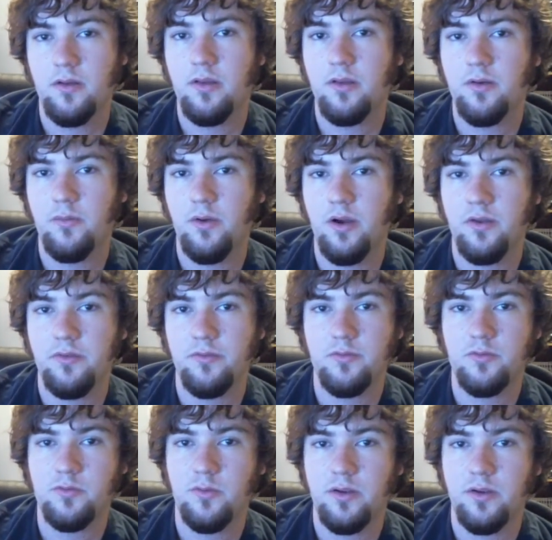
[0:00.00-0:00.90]
at
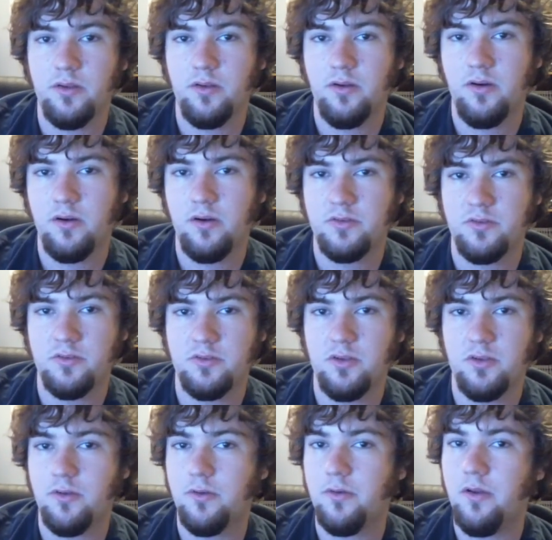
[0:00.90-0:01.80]
around 20 yards or
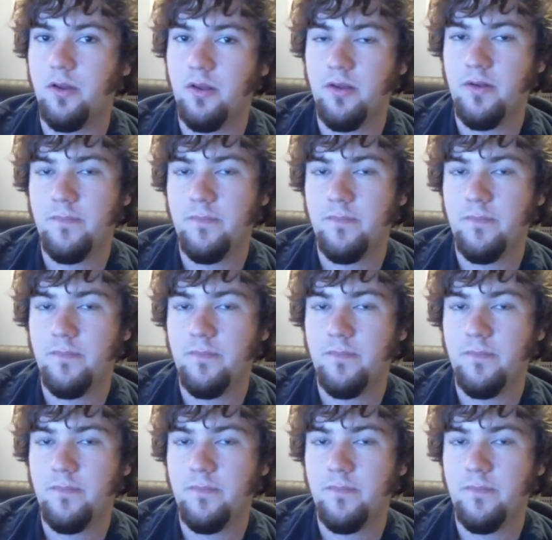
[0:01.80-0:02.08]
so,